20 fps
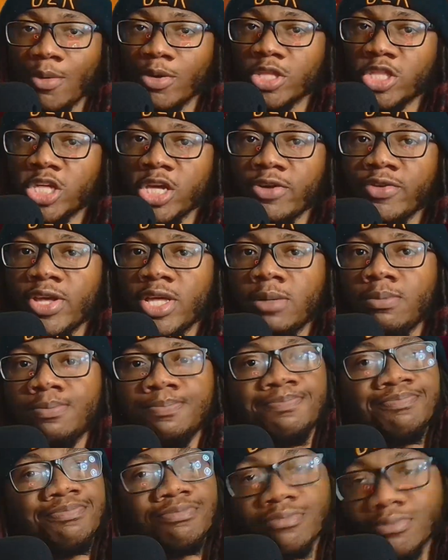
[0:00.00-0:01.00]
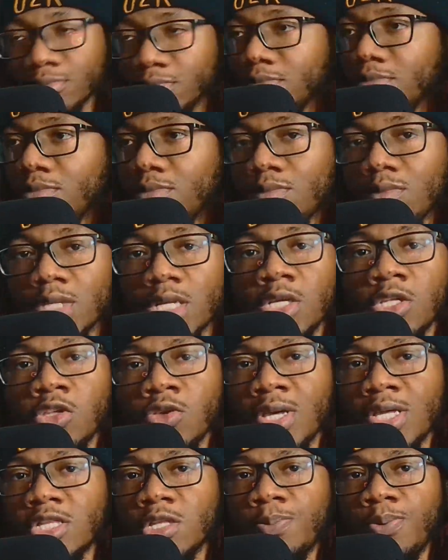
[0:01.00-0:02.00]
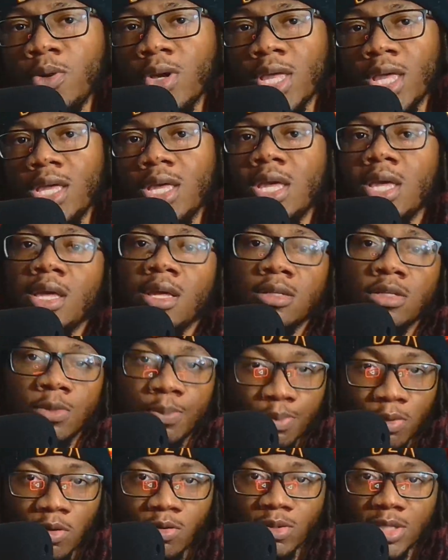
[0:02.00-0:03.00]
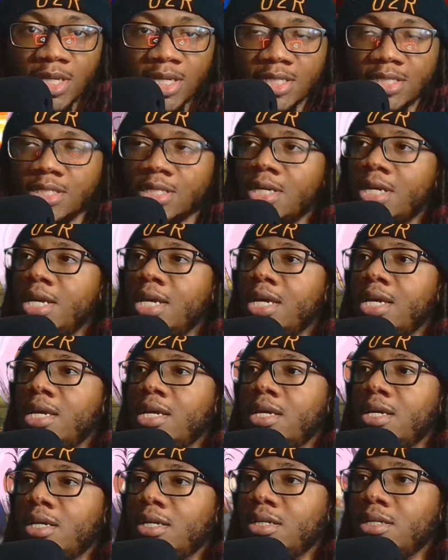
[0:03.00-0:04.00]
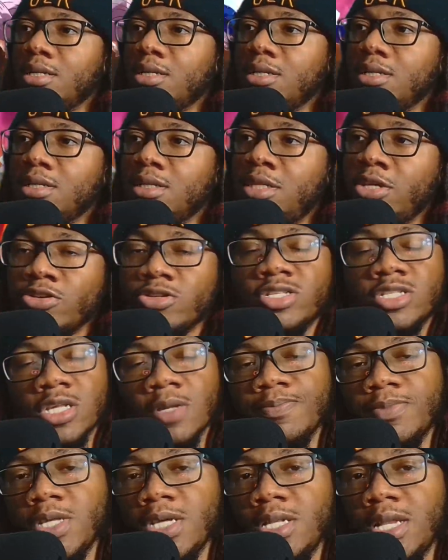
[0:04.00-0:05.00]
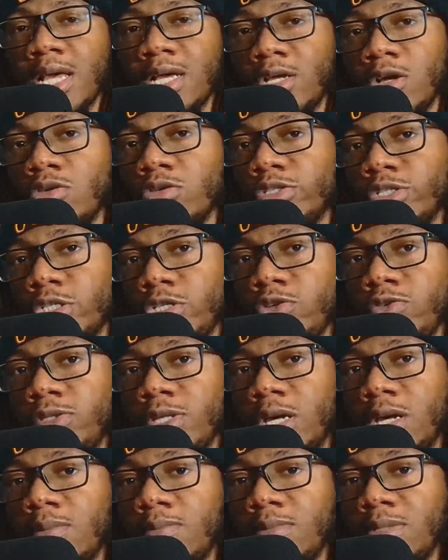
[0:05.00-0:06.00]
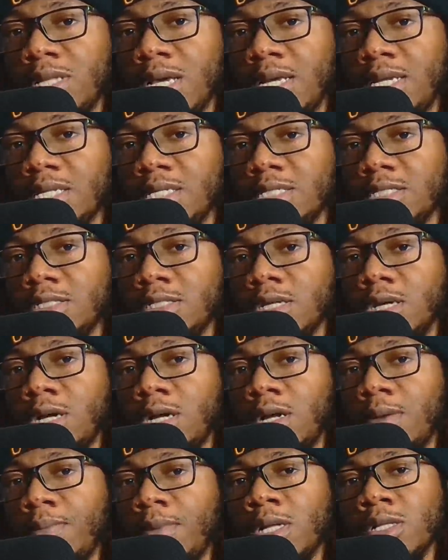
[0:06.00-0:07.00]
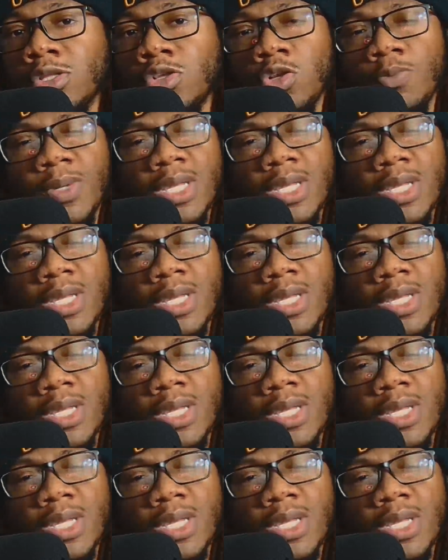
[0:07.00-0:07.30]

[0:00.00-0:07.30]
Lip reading: Jiren. You get the point. The Brolys, there's something that goes to them that is a little bit